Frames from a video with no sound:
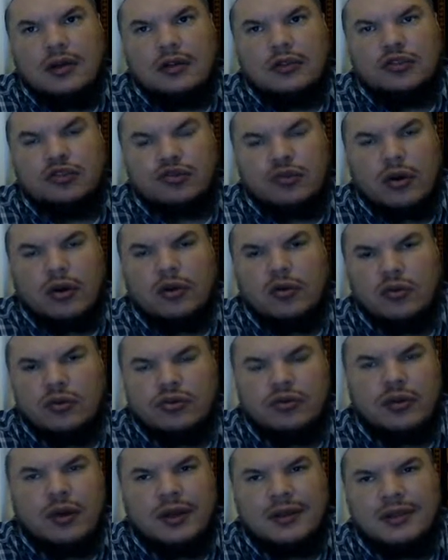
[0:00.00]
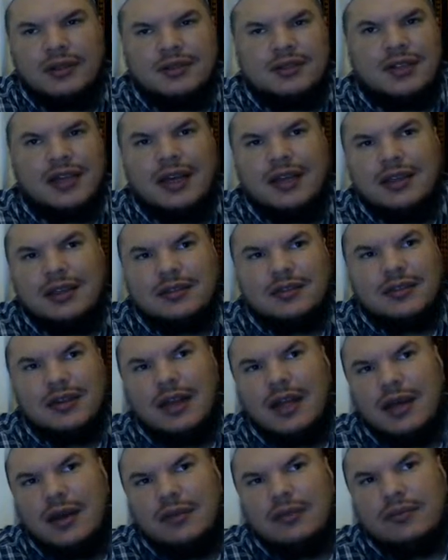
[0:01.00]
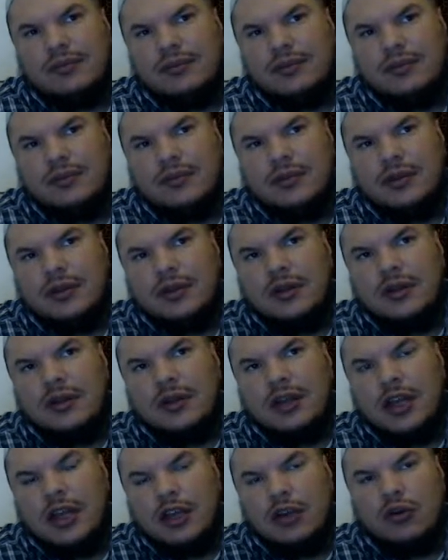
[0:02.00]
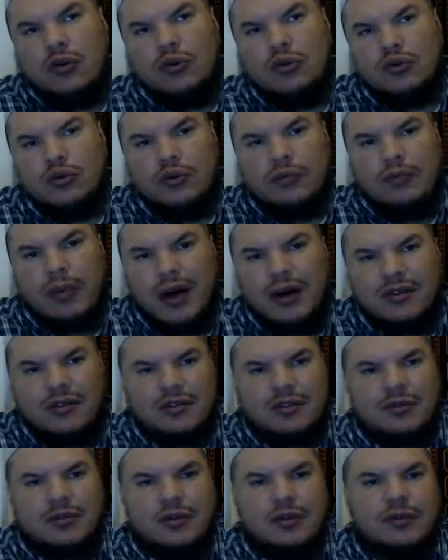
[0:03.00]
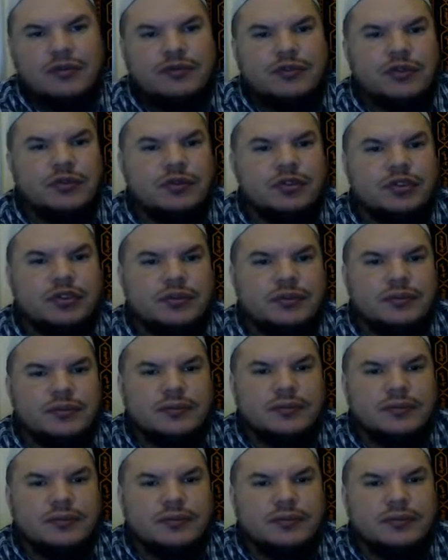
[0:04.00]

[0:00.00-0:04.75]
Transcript: struggle to understand Islam and go through bouts of confusion,